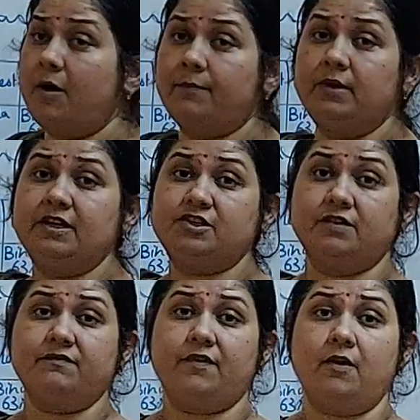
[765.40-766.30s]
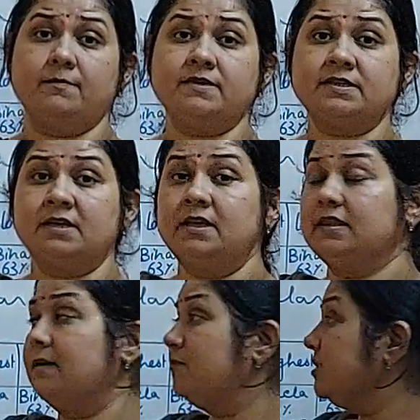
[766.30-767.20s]
population forms
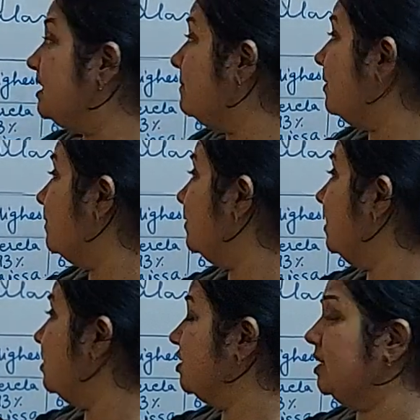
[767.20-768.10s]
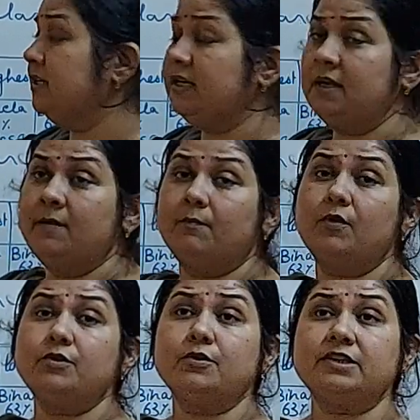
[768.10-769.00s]
the Muslim population.
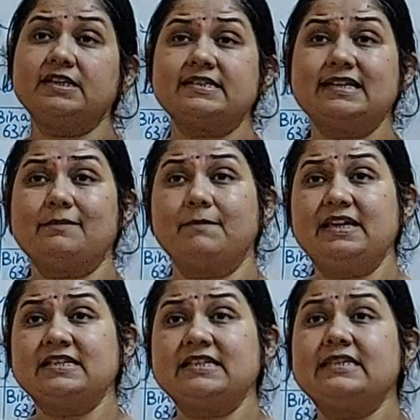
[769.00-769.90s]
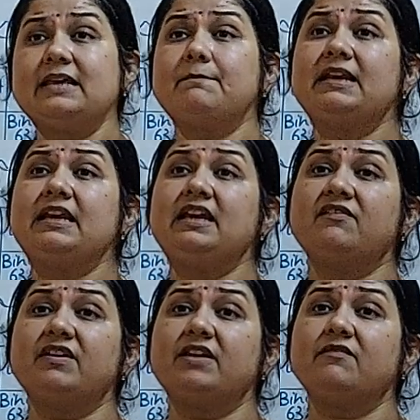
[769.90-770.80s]
Monotheistic means they
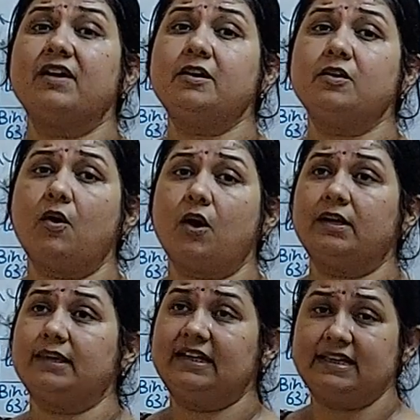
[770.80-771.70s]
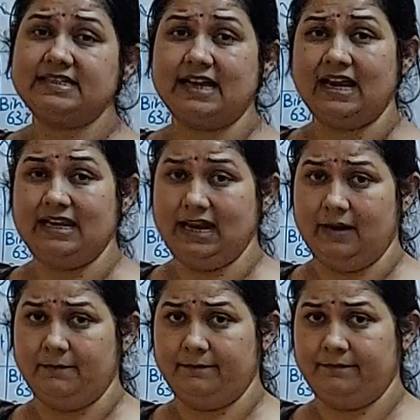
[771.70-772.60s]
believe in one God, that is
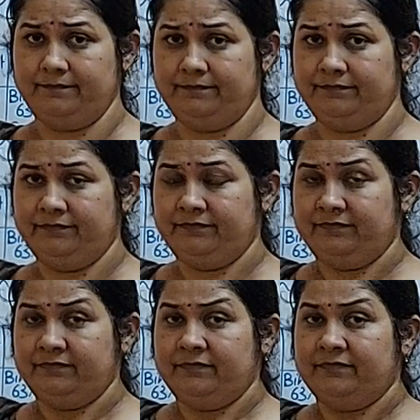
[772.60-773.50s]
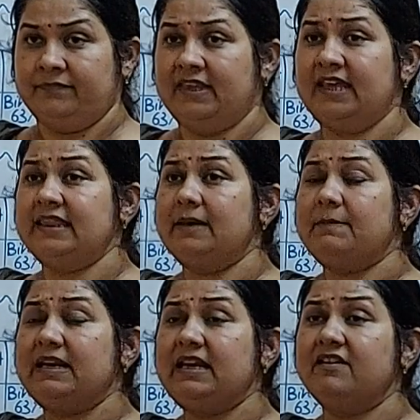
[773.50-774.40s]
Allah. Then they
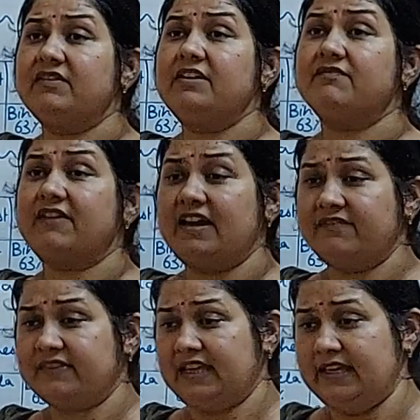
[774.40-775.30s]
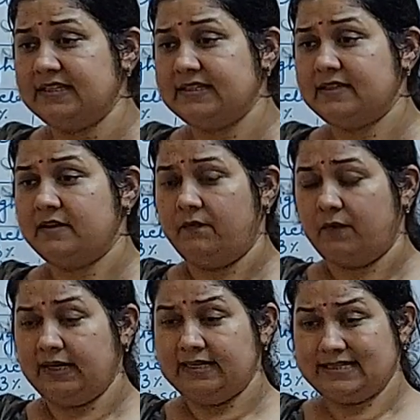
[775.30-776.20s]
believe in 5 things.
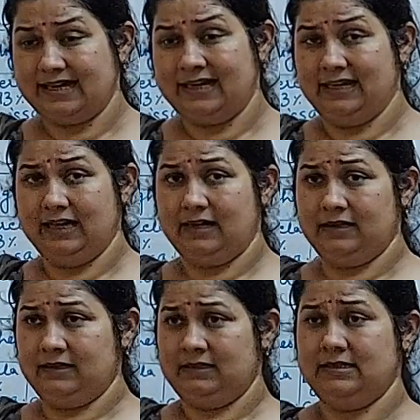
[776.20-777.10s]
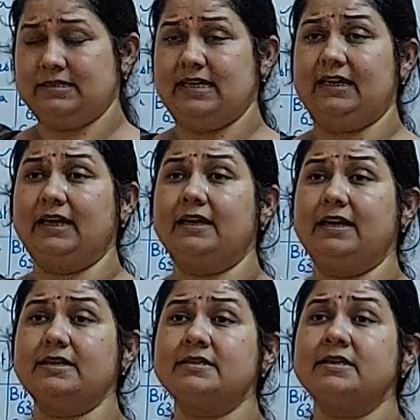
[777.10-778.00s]
One is Allah. Second
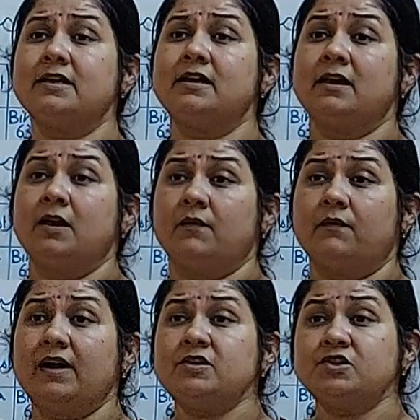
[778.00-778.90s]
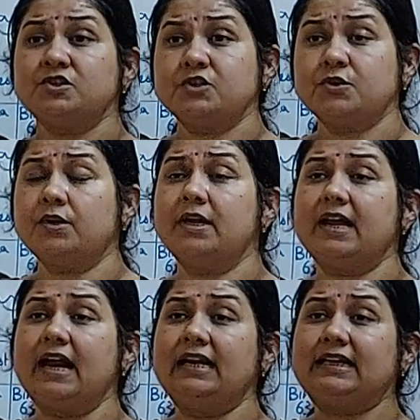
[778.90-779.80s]
is one should
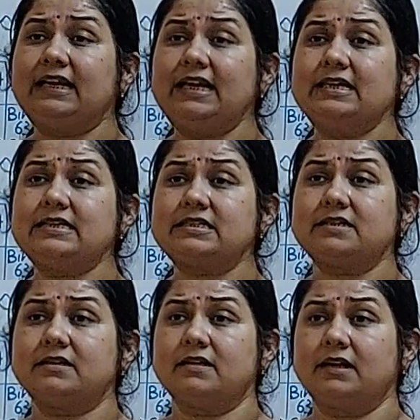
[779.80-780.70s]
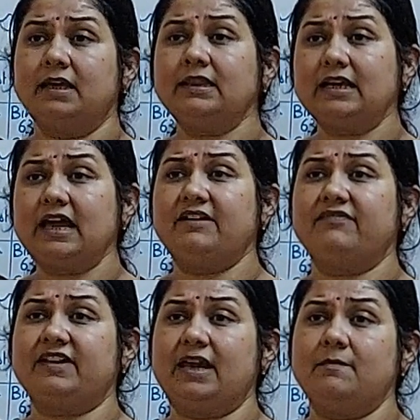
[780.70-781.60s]
at least in the
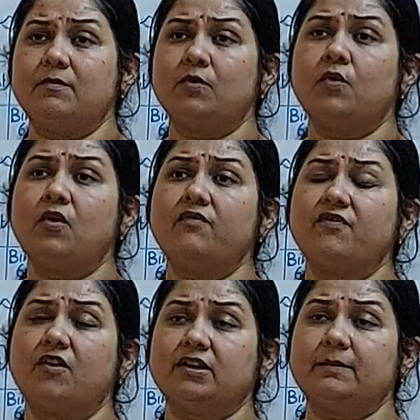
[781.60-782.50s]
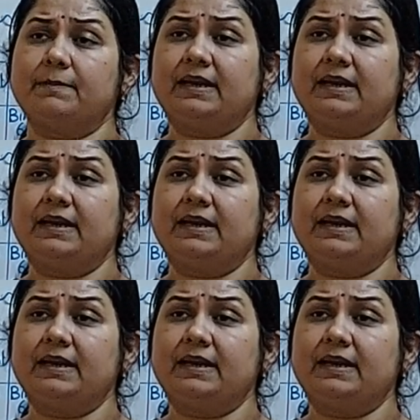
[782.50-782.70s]
lifetime go for the